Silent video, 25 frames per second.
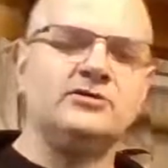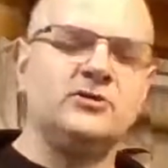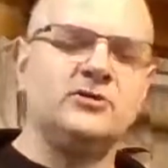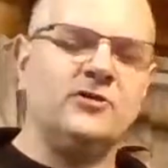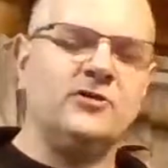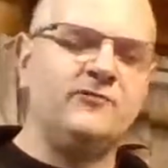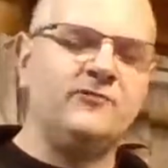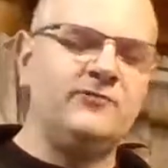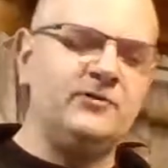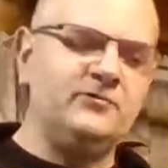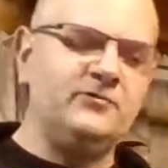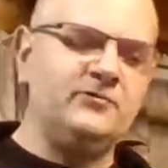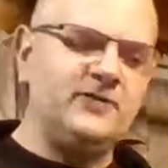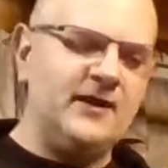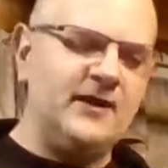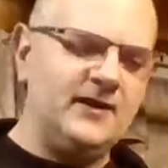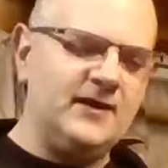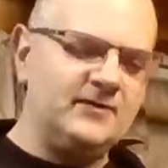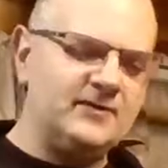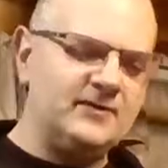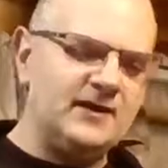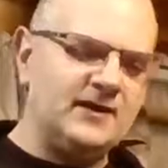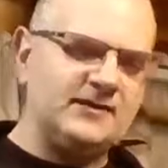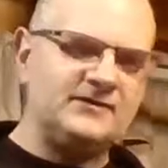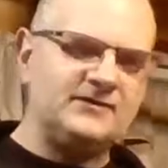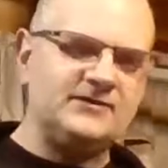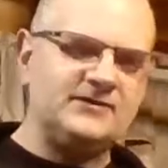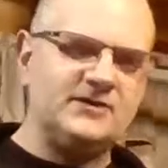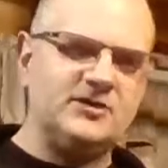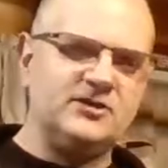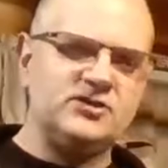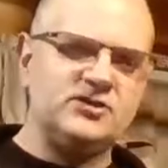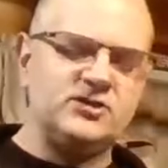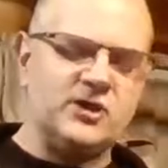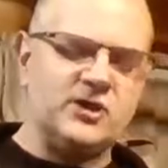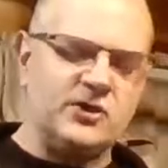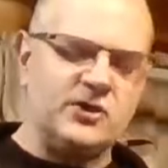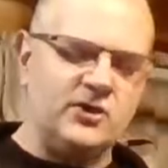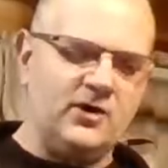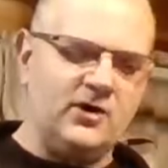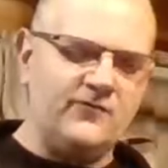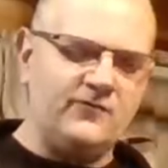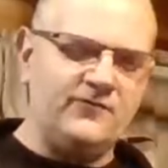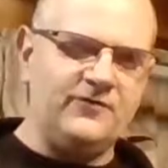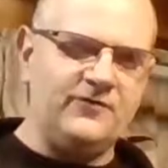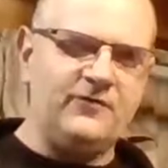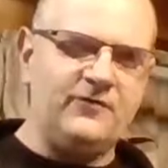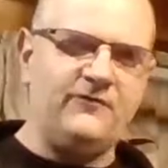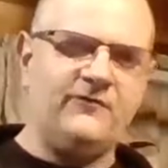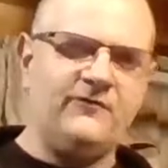So if you take that cinch nut
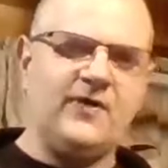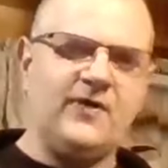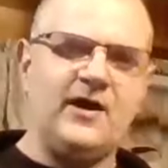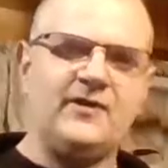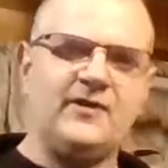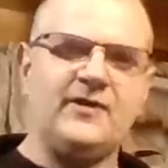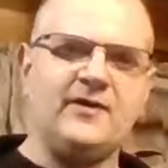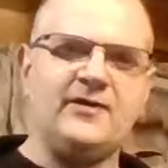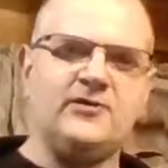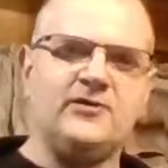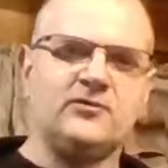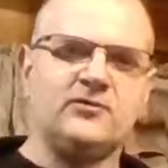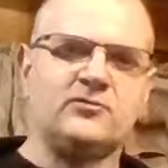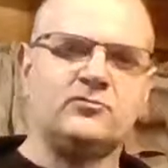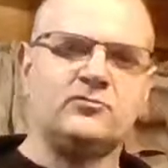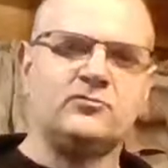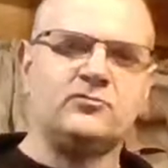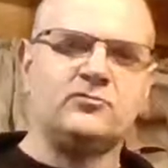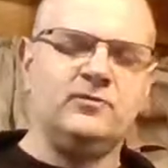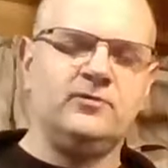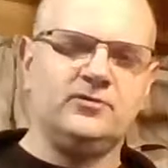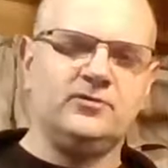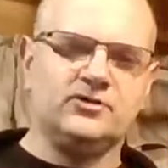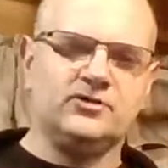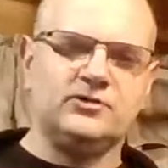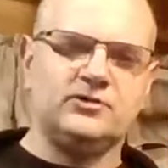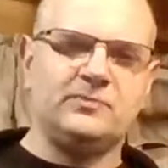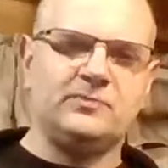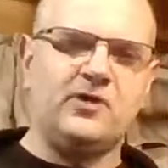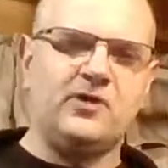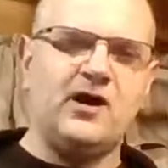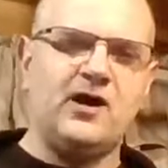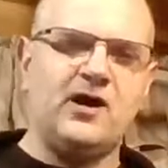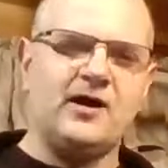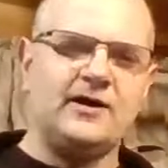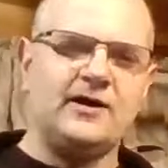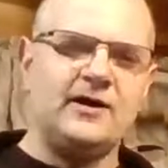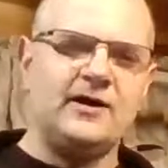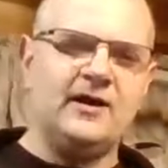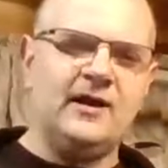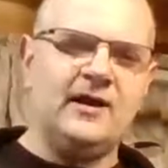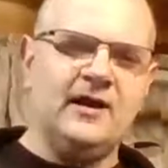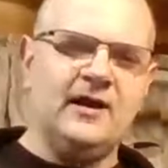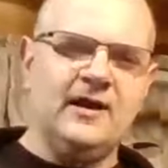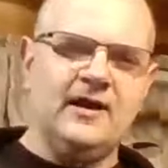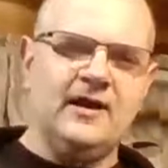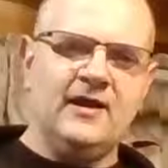off and you find that your your sprocket